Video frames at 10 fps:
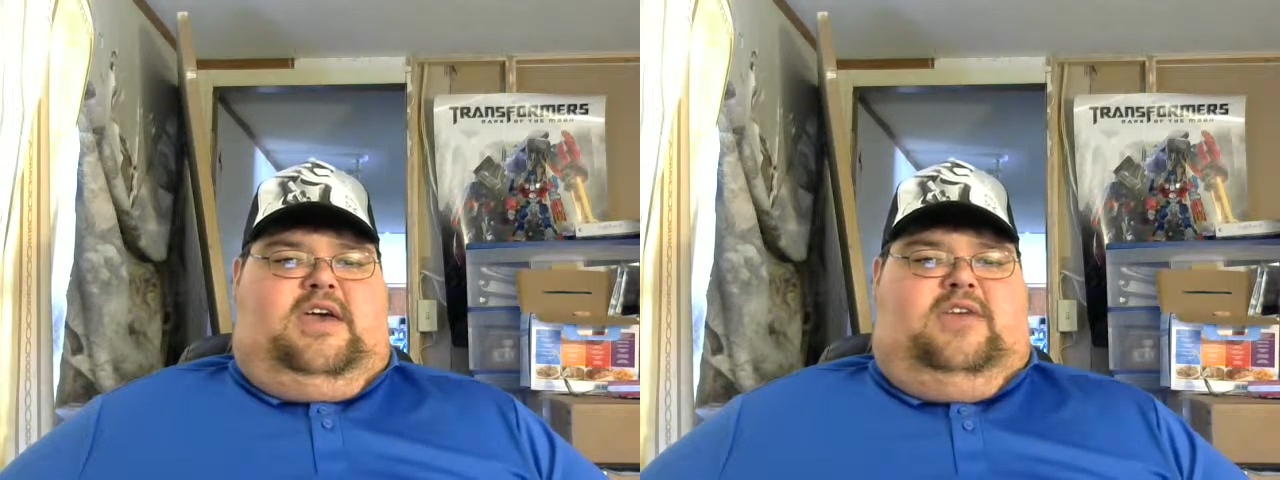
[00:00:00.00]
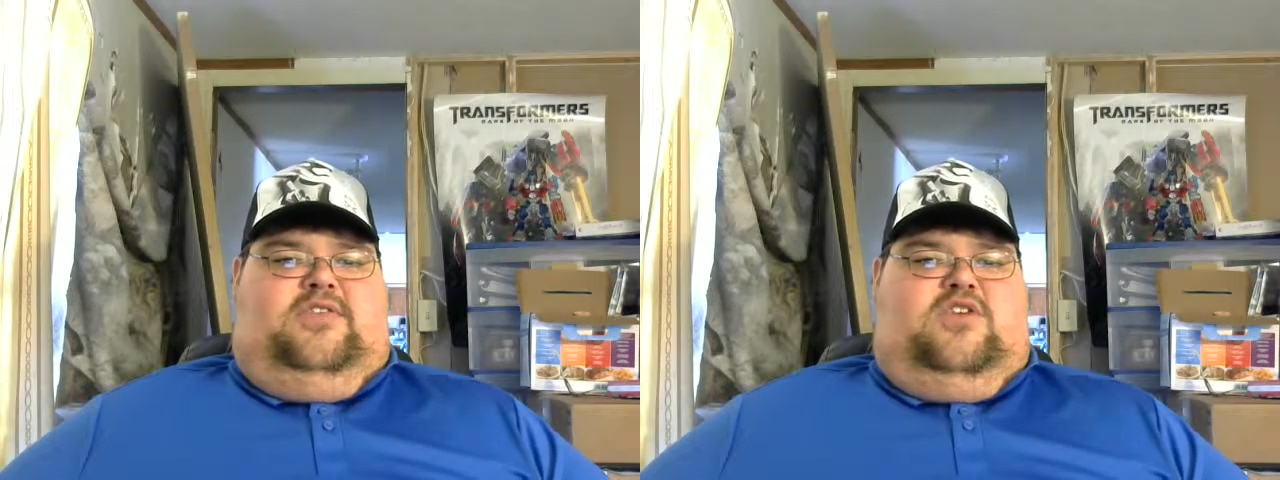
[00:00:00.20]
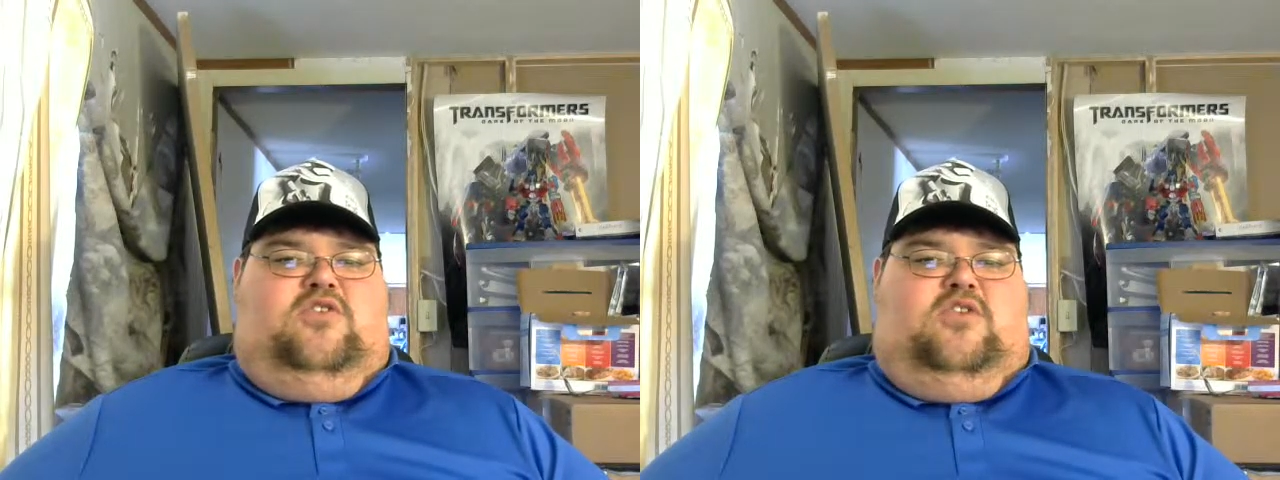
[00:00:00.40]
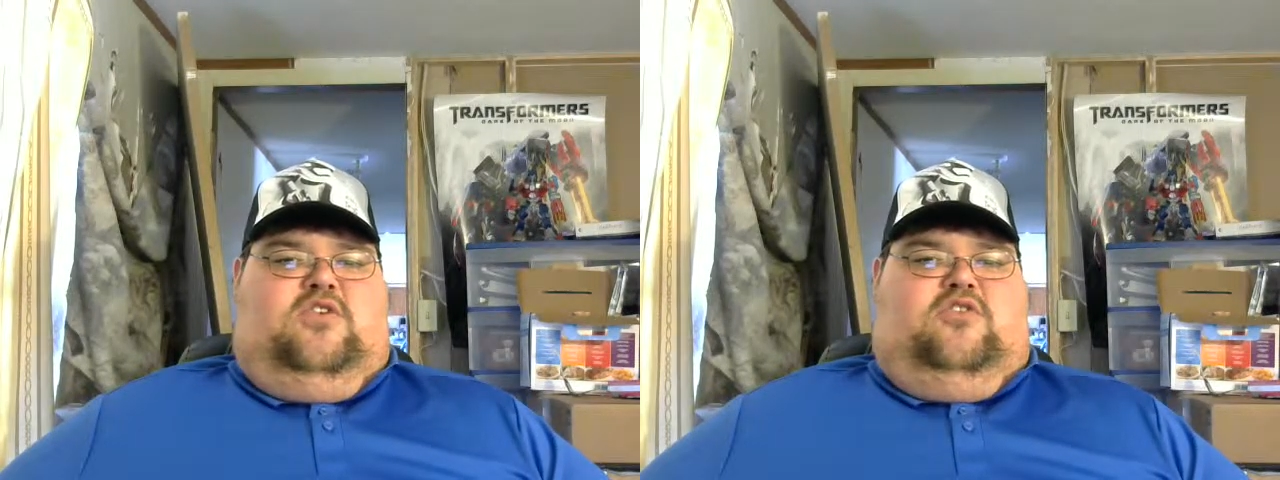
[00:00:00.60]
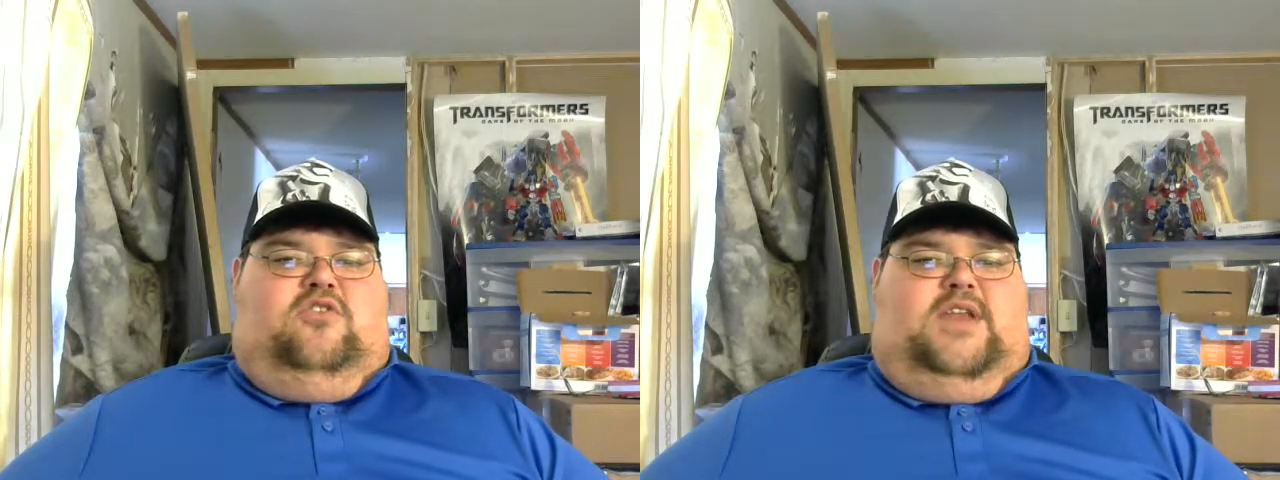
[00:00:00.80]
and then you'll
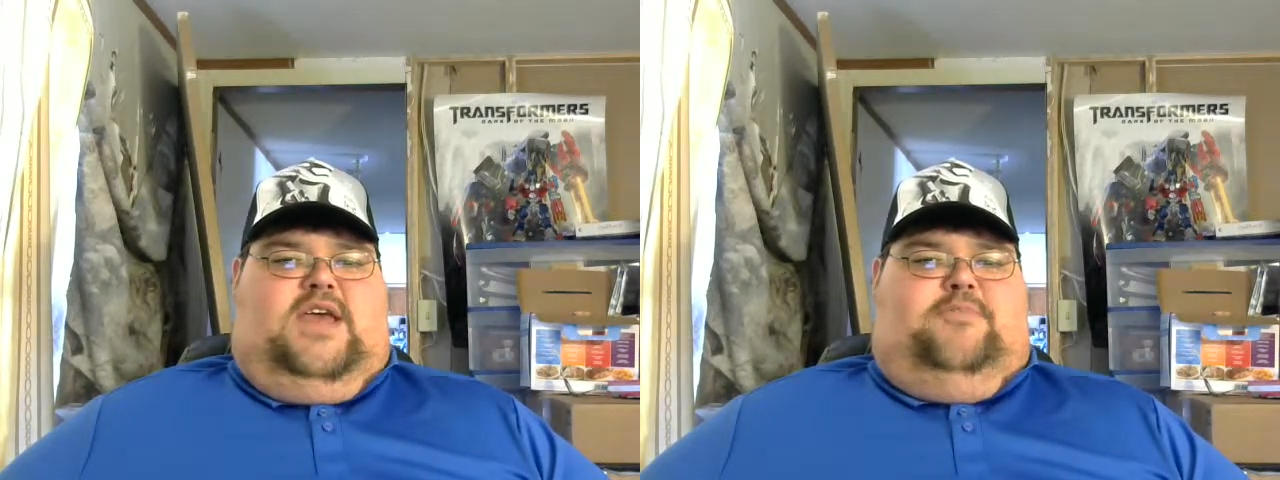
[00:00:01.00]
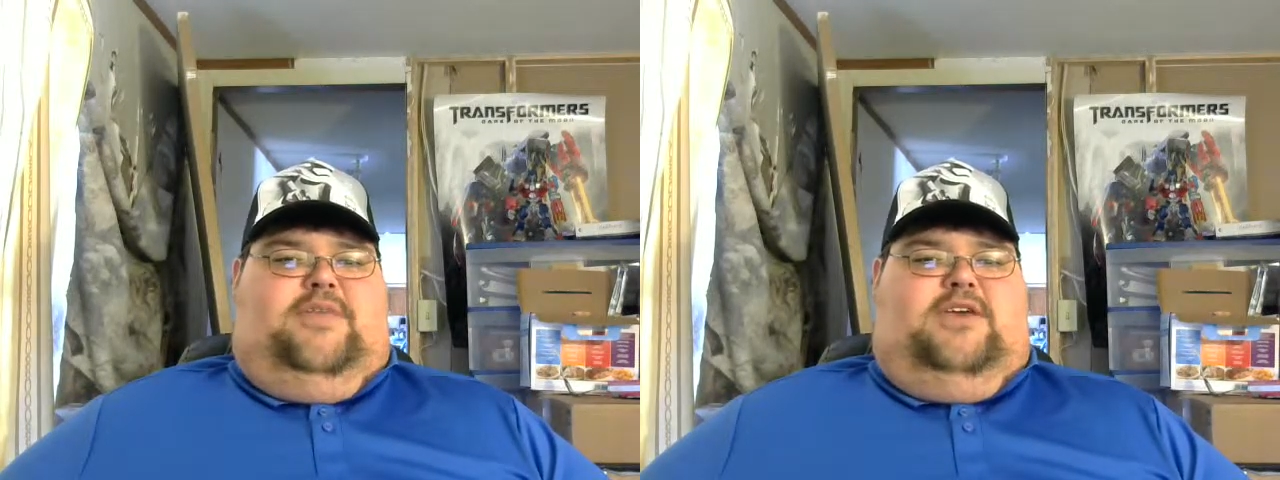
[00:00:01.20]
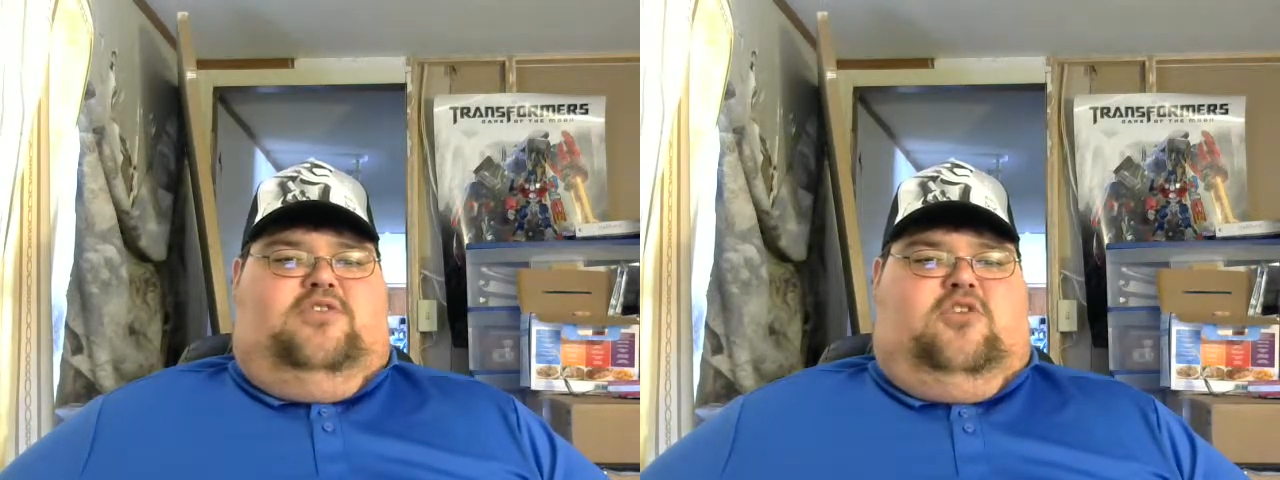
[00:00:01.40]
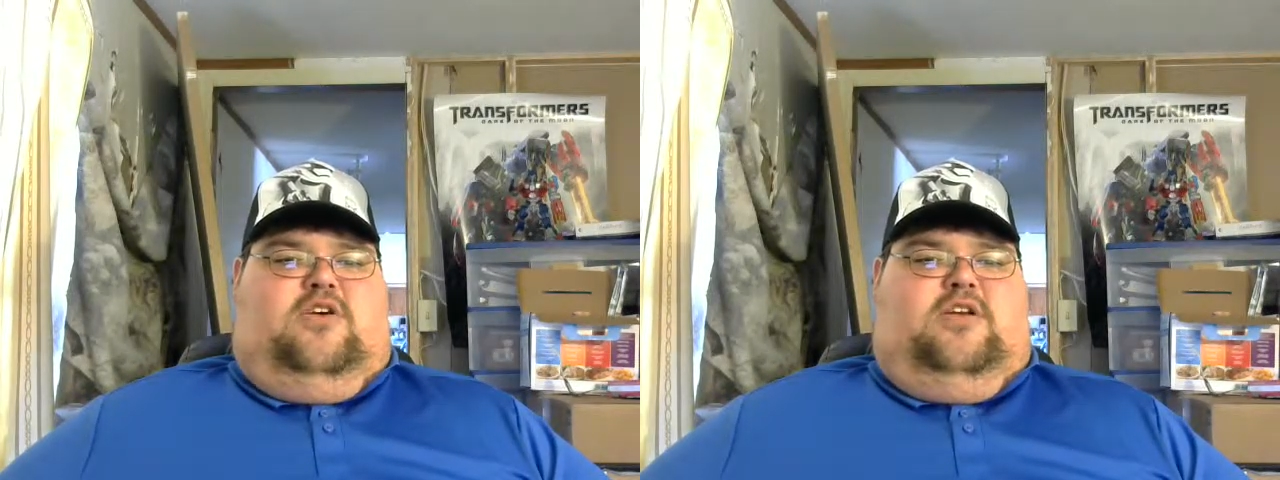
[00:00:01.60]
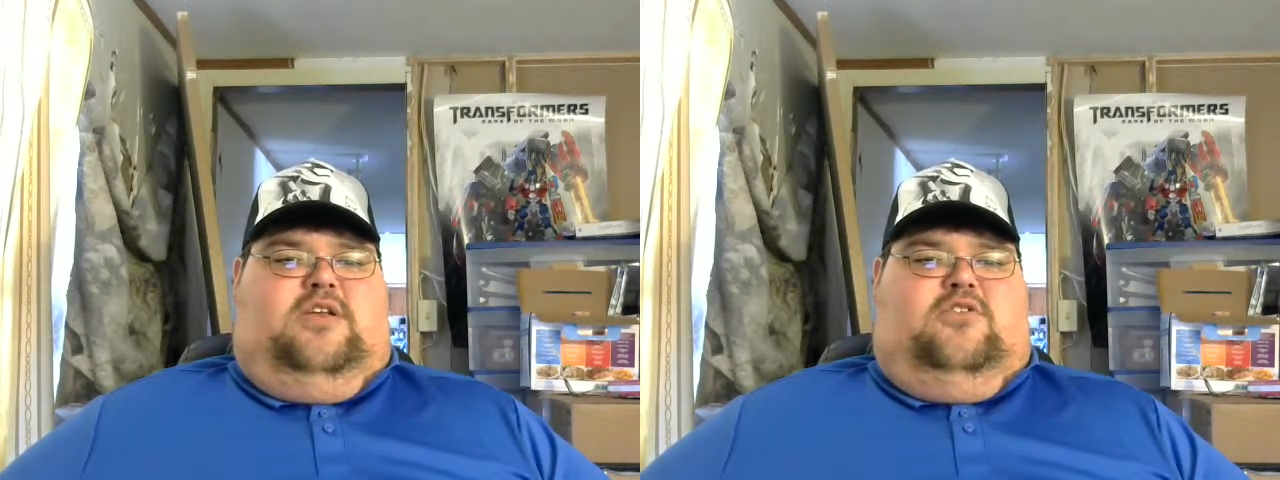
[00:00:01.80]
go to an AP
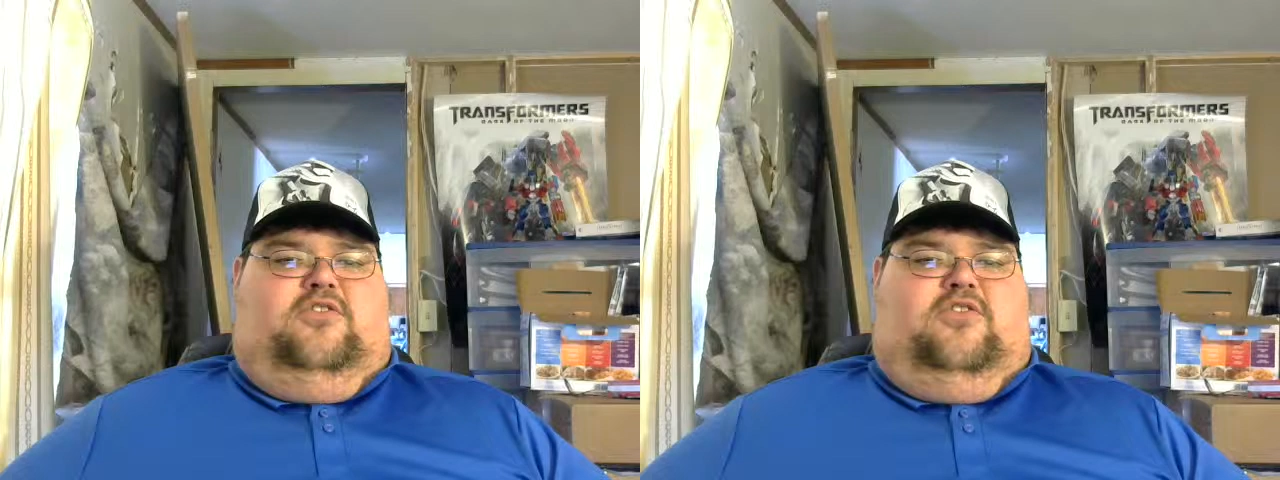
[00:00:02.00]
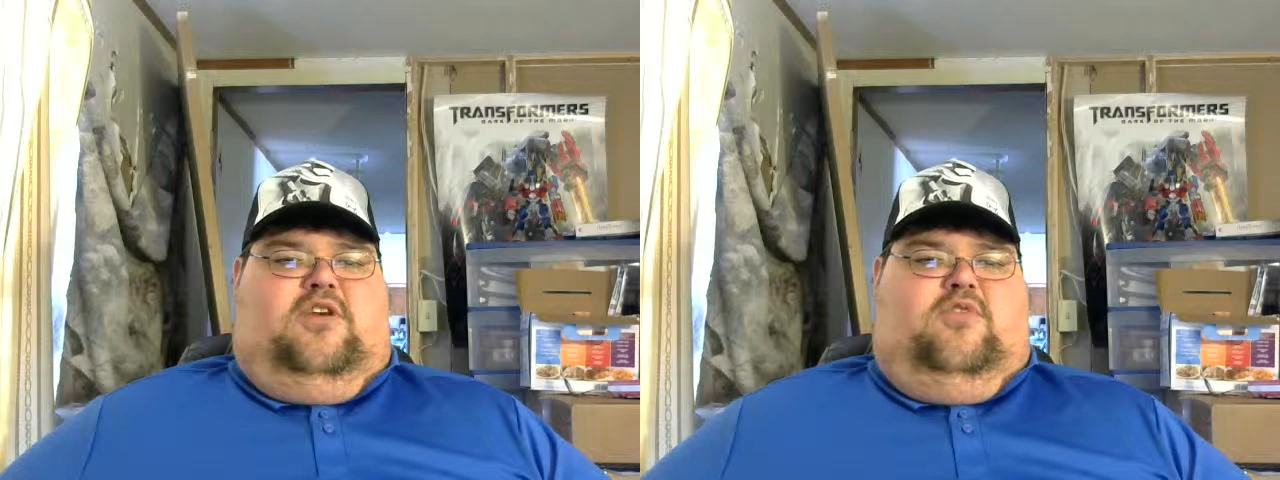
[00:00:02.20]
chart and you'll say,